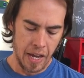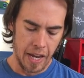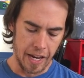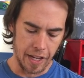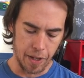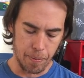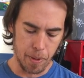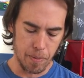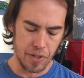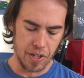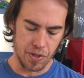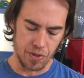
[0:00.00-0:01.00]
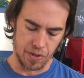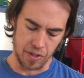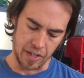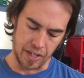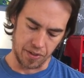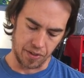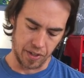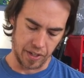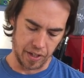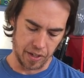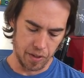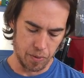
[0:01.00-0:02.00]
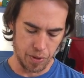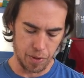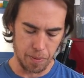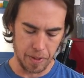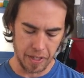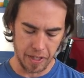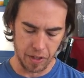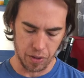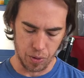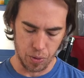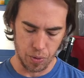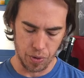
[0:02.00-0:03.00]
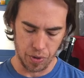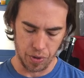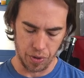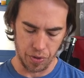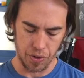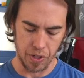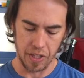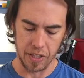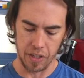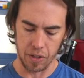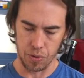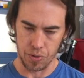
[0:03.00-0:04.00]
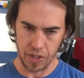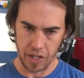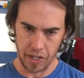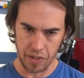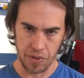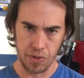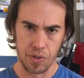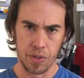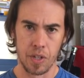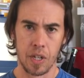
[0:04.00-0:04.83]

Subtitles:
and then the permutations of the last layer, which would be the yellow corners and the yellow sides.